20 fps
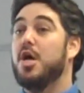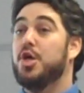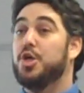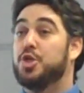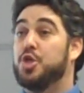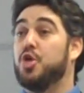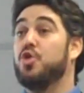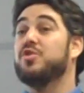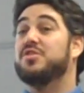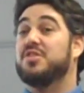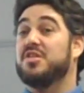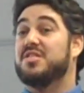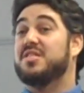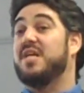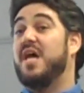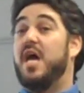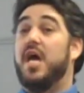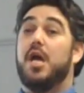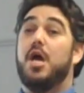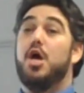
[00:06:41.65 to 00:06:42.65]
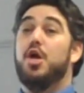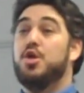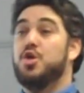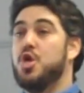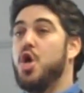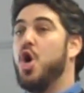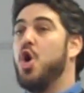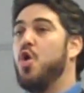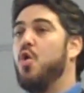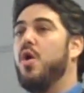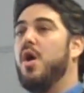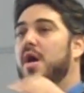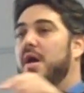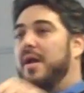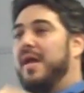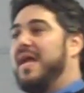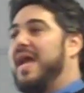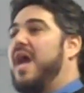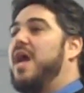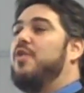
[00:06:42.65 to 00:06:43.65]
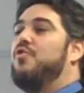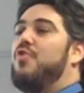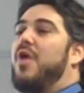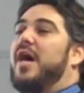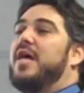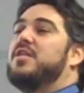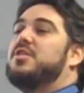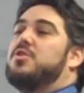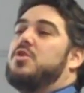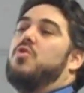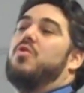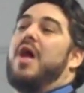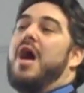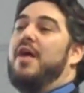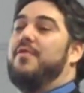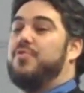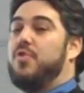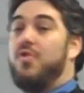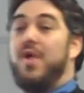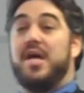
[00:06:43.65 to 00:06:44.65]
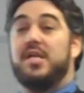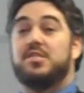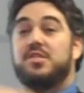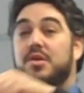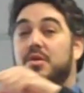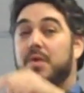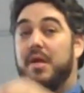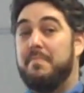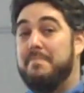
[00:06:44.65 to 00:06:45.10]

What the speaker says: choose to say, no, gay rights don't have the right to